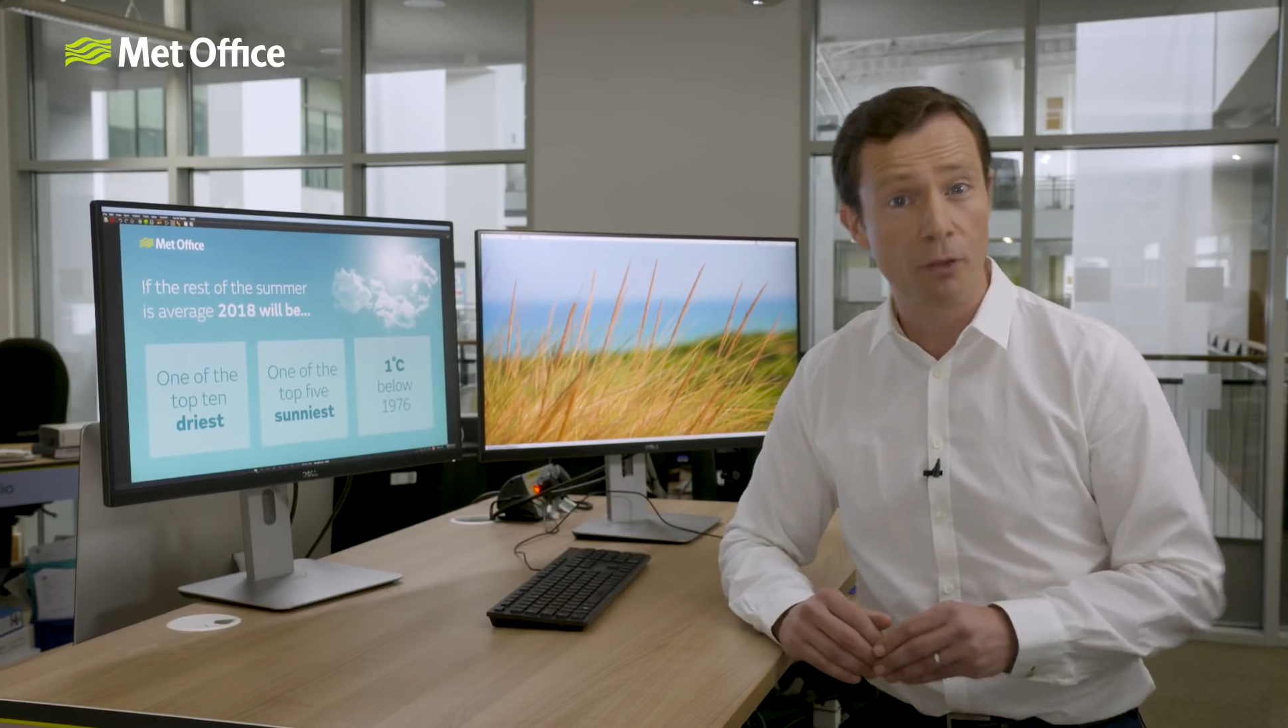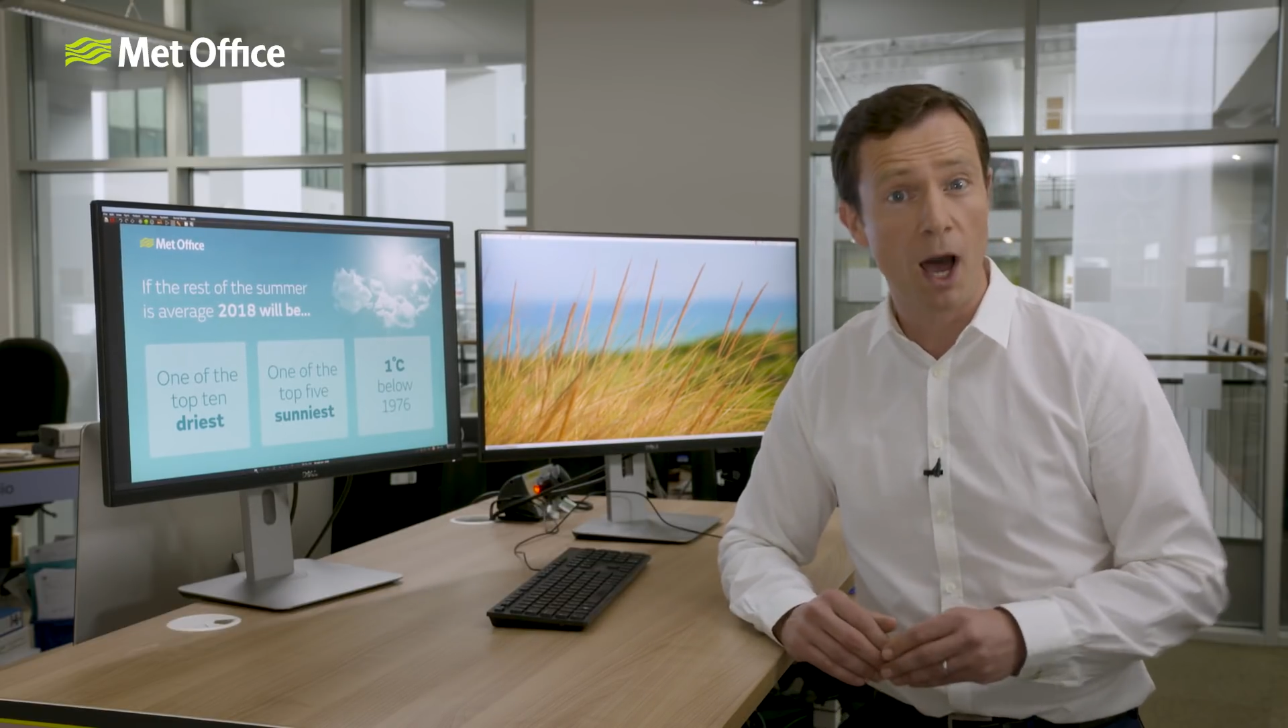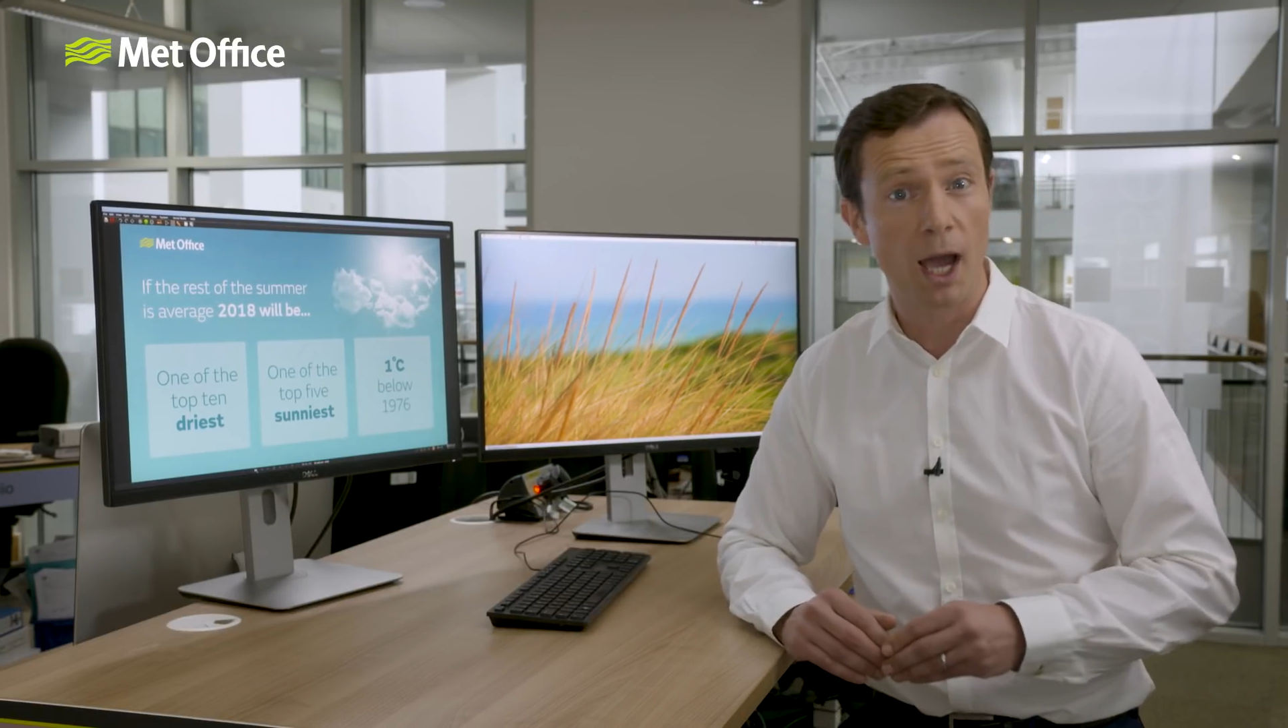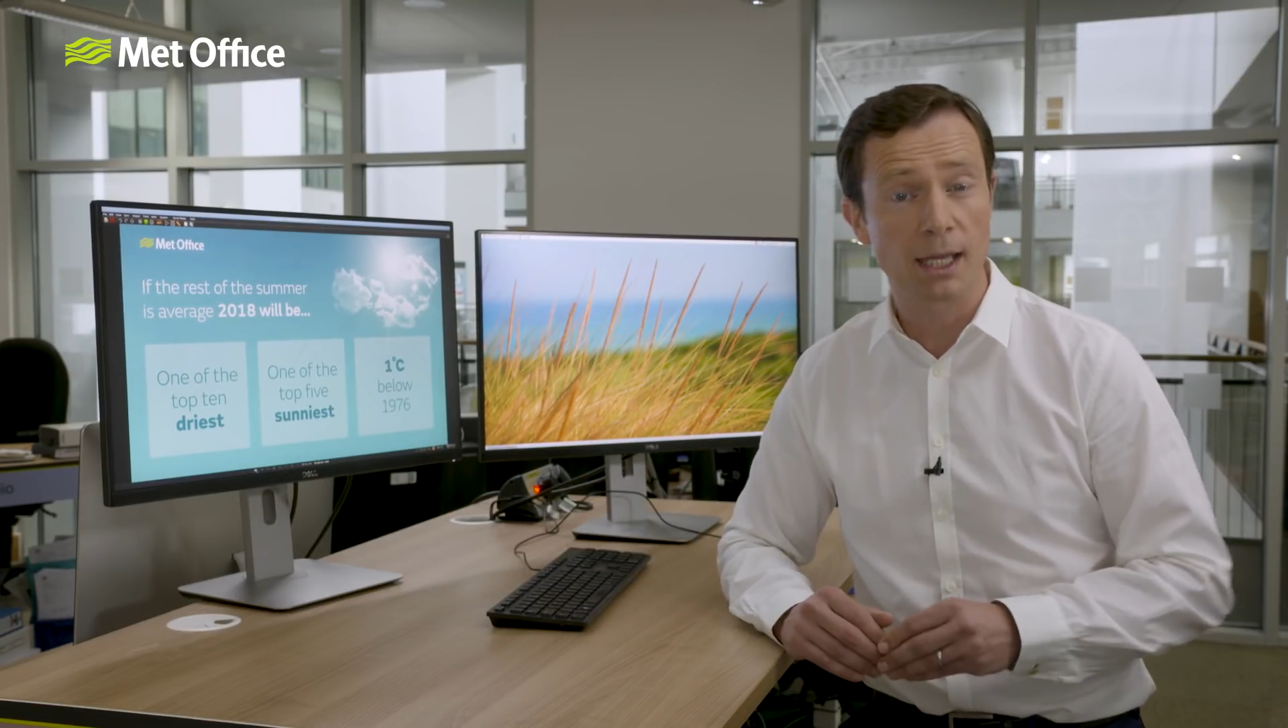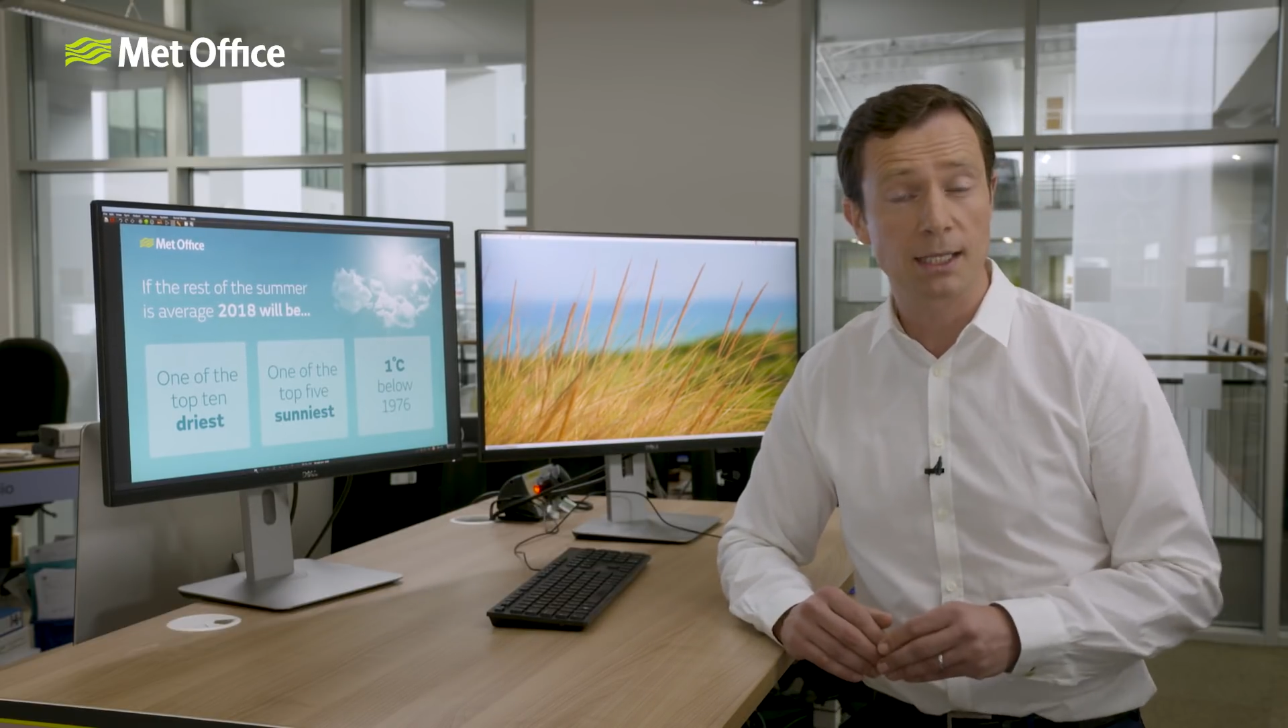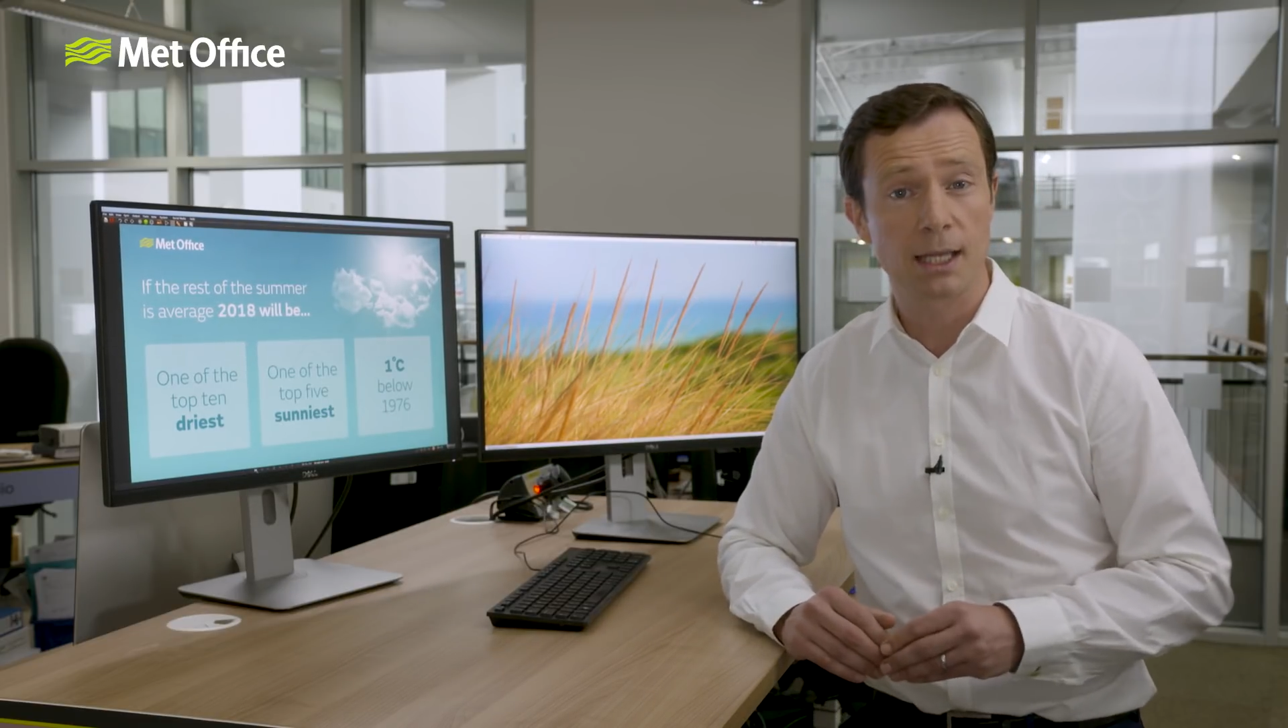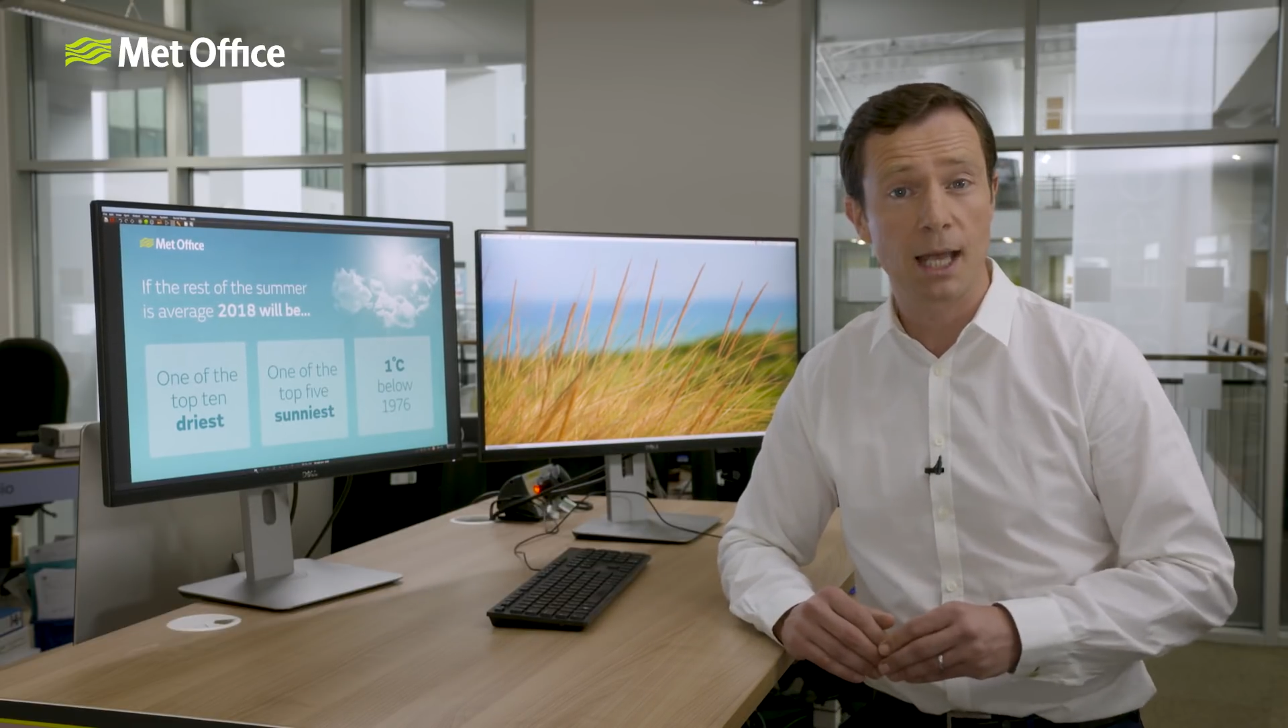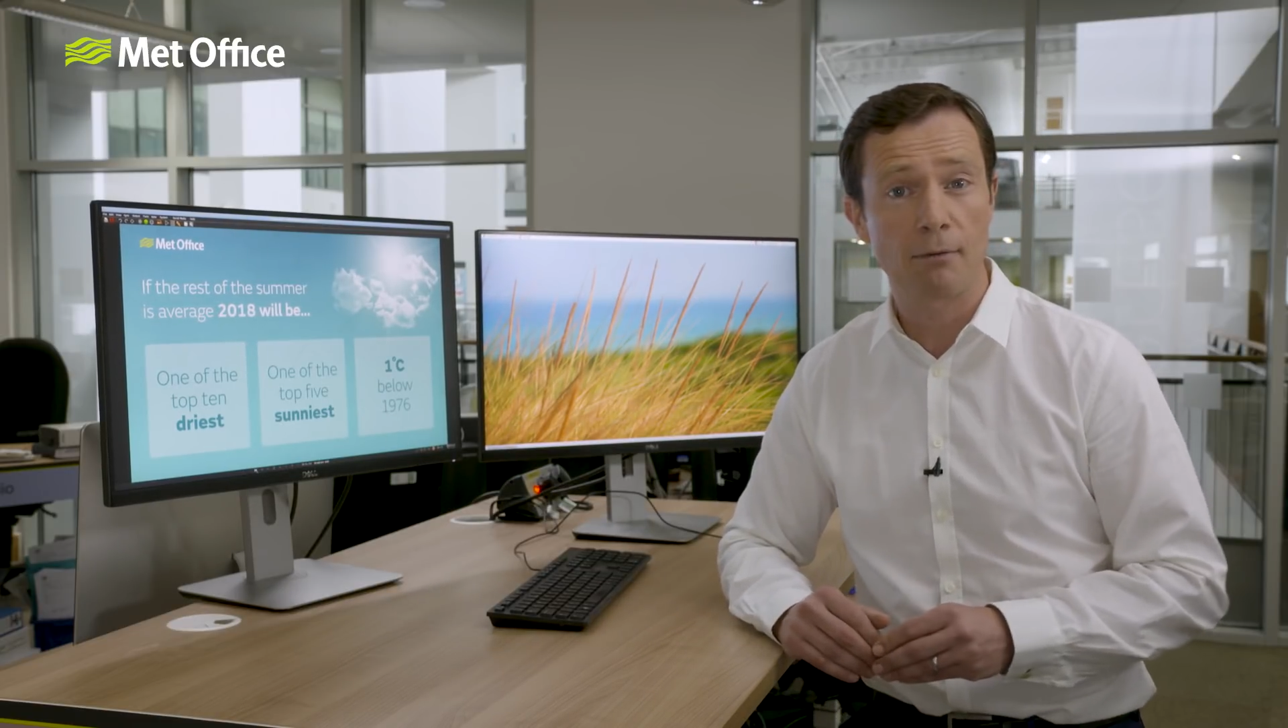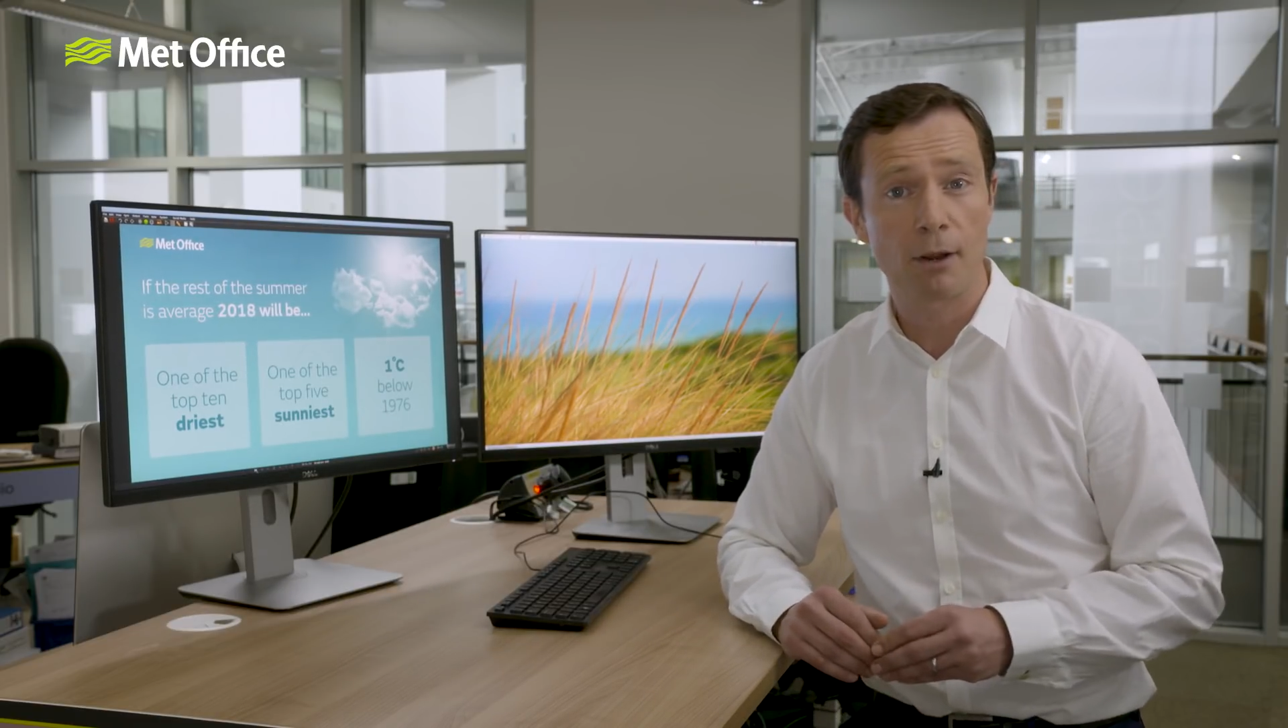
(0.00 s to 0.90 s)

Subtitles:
highest in that